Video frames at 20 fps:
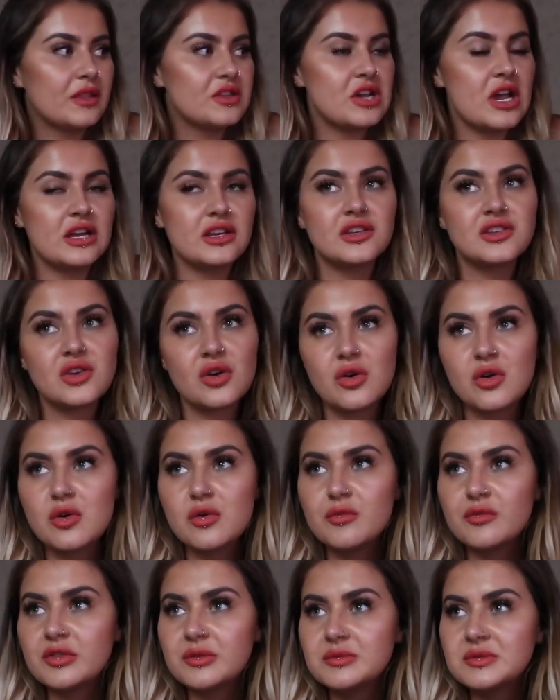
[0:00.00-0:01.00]
Jack just got
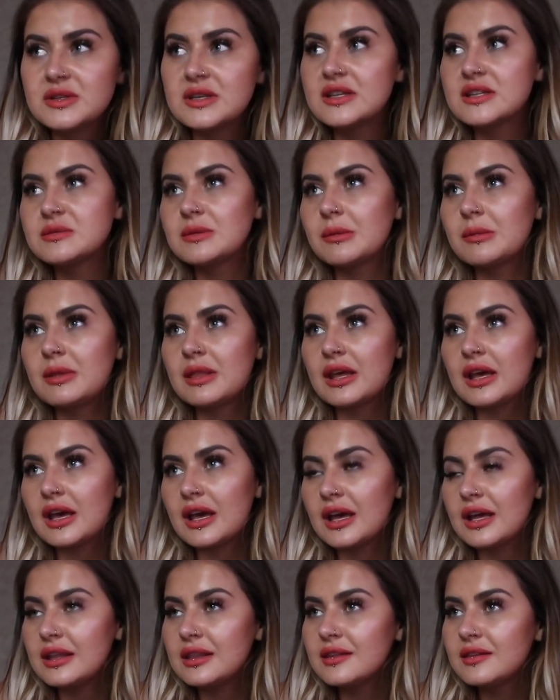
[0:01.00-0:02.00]
home from seeing his mum and
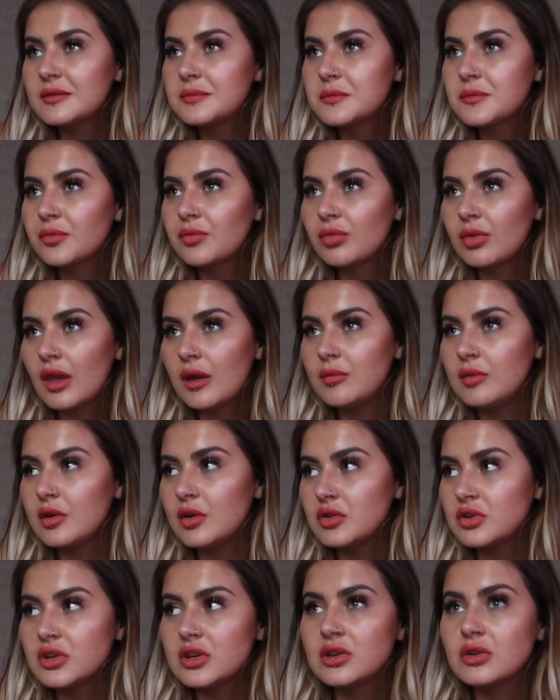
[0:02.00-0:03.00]
dad and we
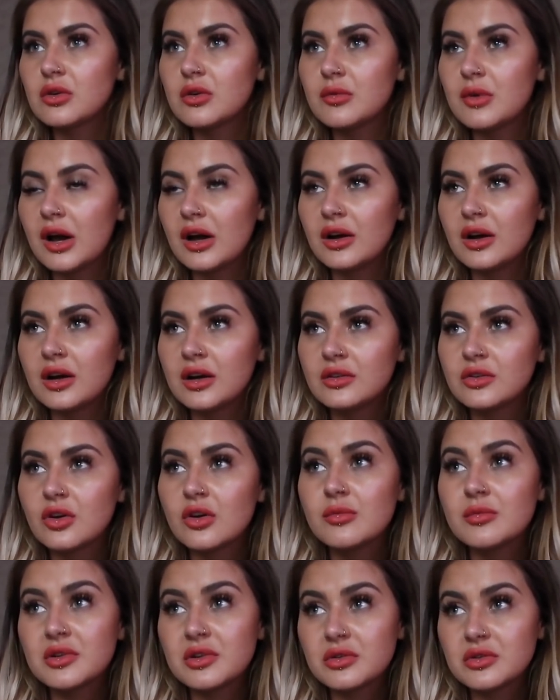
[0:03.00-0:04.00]
ordered dom uh,
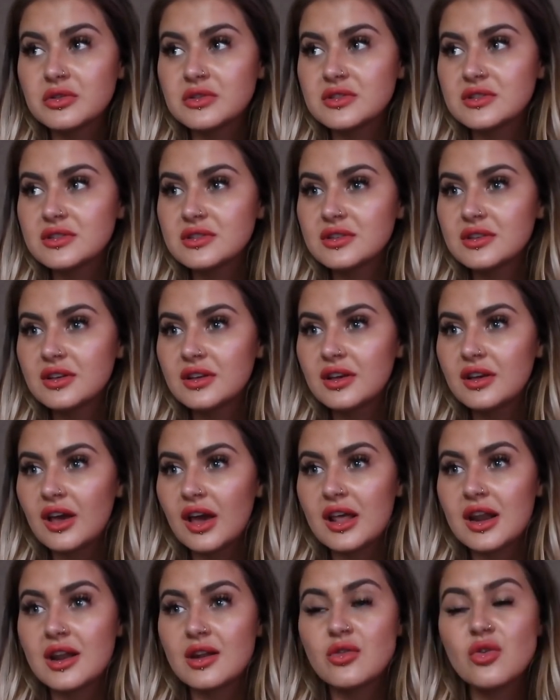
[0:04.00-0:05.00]
Domino's
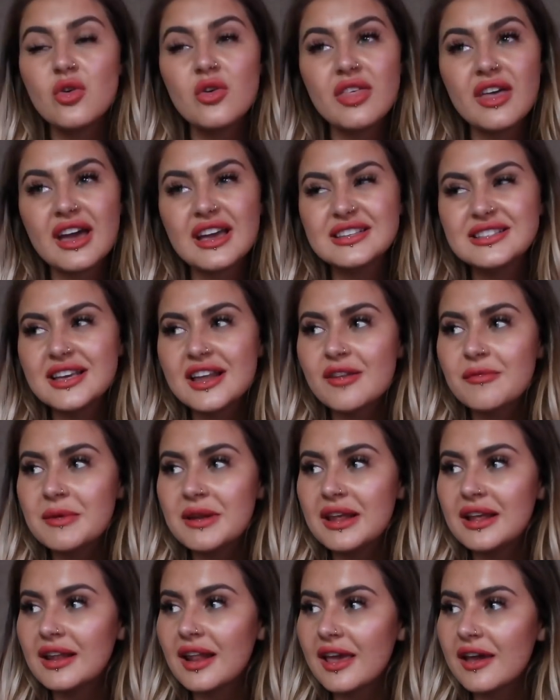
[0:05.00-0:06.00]
and I know that I said I've
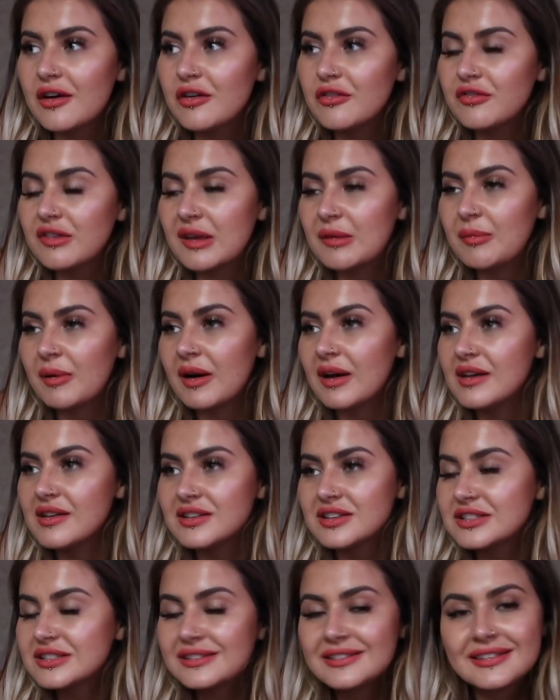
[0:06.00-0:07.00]
been eating healthy, but
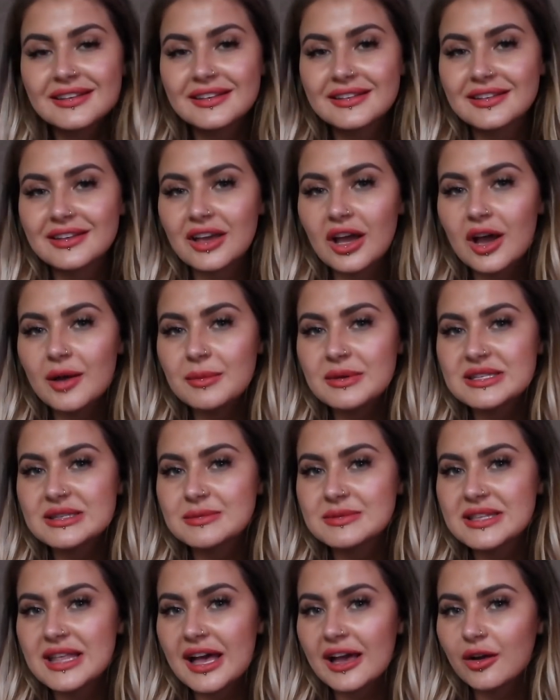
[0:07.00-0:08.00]
just cut me
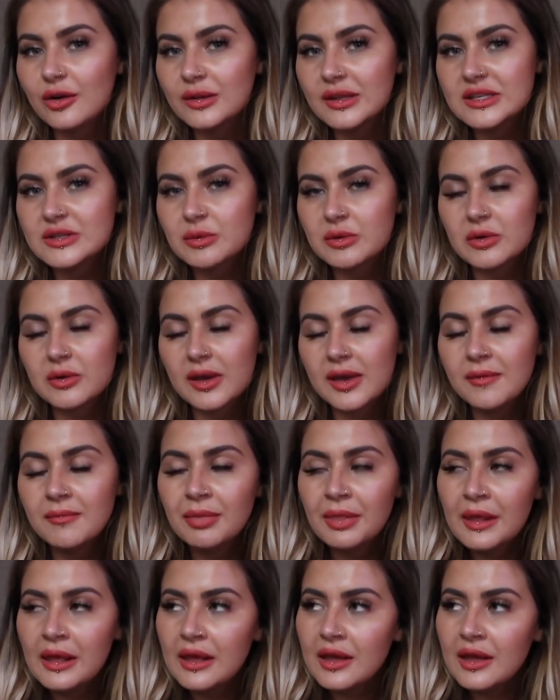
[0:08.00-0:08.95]
some slack on this one, okay?